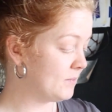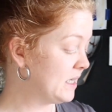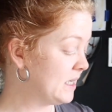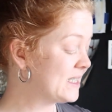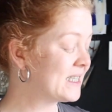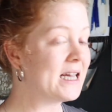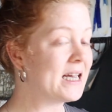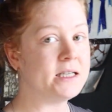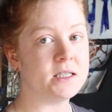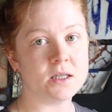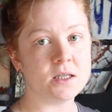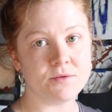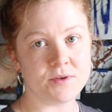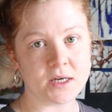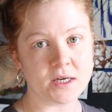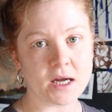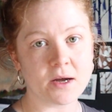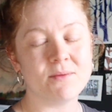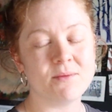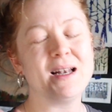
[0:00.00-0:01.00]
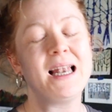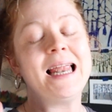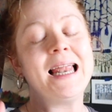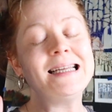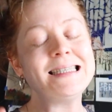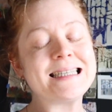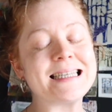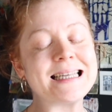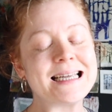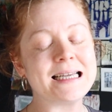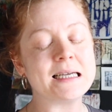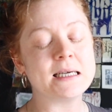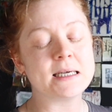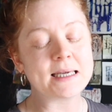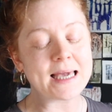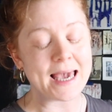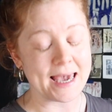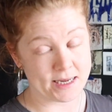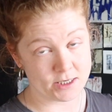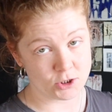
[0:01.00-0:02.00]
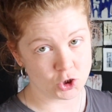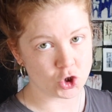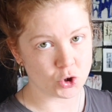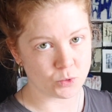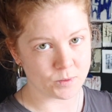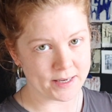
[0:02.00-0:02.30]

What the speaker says: let's get into the video. Let's get into